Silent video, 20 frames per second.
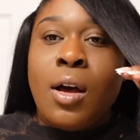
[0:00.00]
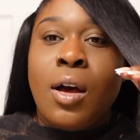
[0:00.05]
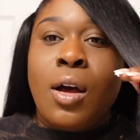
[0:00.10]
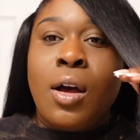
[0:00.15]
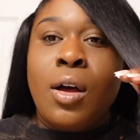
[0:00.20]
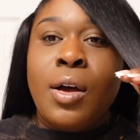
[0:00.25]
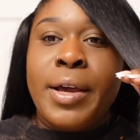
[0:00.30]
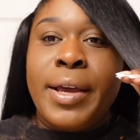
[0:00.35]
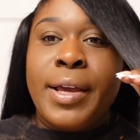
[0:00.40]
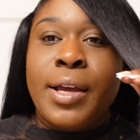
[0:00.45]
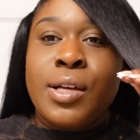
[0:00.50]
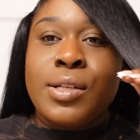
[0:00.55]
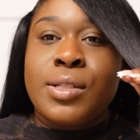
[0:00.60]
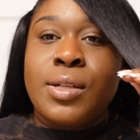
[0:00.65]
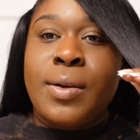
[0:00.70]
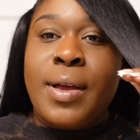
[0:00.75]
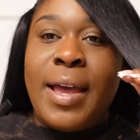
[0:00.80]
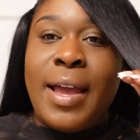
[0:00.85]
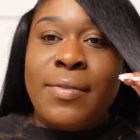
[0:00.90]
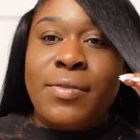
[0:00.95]
Okay, y'all, so
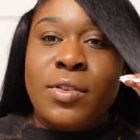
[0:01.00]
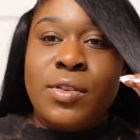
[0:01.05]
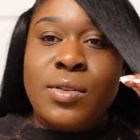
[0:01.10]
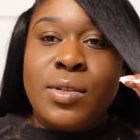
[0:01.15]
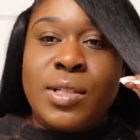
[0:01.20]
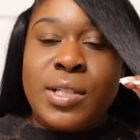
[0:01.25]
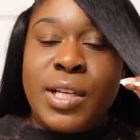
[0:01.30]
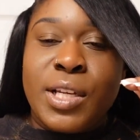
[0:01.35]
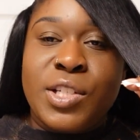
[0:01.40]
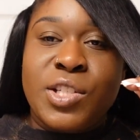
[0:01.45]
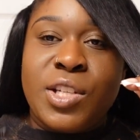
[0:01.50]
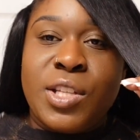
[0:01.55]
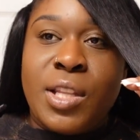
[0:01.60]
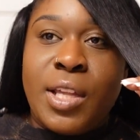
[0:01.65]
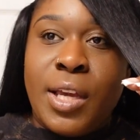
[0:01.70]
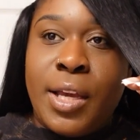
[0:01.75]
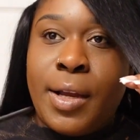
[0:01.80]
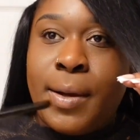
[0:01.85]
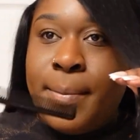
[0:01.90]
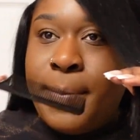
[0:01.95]
after you section the
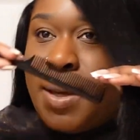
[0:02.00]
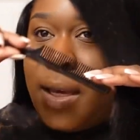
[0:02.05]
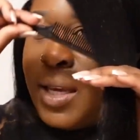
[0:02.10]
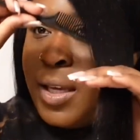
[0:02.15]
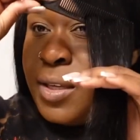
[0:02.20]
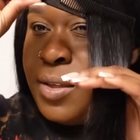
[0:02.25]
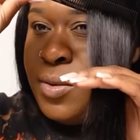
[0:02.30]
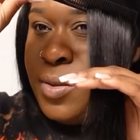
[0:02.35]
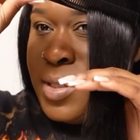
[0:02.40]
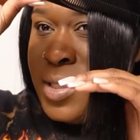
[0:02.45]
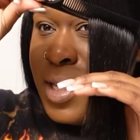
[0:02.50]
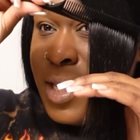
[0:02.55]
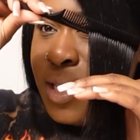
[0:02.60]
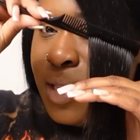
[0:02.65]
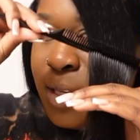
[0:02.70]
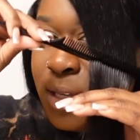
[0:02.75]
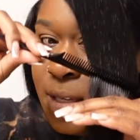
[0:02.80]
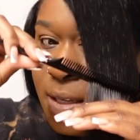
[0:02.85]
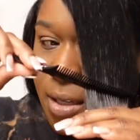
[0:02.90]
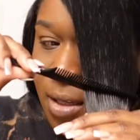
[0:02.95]
hair back, you take
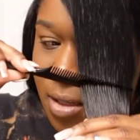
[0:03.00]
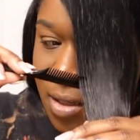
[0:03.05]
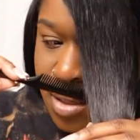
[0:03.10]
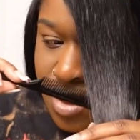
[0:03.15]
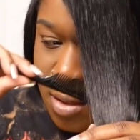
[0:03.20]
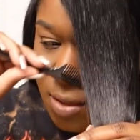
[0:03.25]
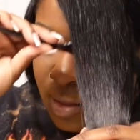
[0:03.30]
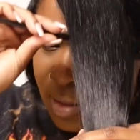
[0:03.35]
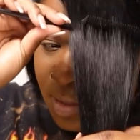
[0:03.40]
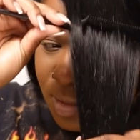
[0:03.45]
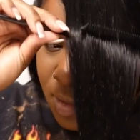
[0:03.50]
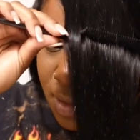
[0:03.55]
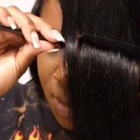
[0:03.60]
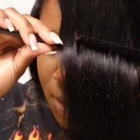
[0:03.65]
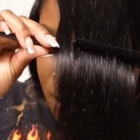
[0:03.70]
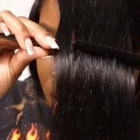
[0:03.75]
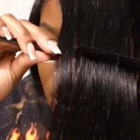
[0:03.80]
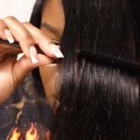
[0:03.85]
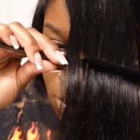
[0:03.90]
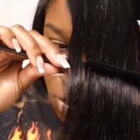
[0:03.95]
it,
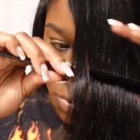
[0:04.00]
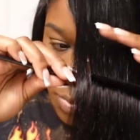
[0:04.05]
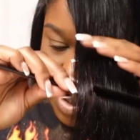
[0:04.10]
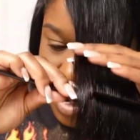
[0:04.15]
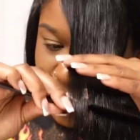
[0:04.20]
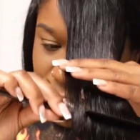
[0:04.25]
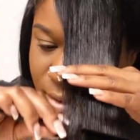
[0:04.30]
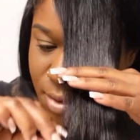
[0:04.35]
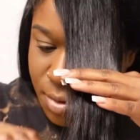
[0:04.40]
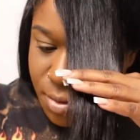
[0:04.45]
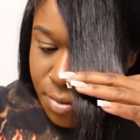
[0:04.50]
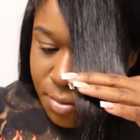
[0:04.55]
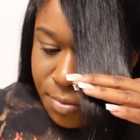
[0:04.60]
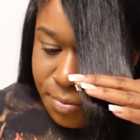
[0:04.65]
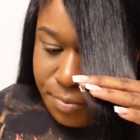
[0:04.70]
comb it out.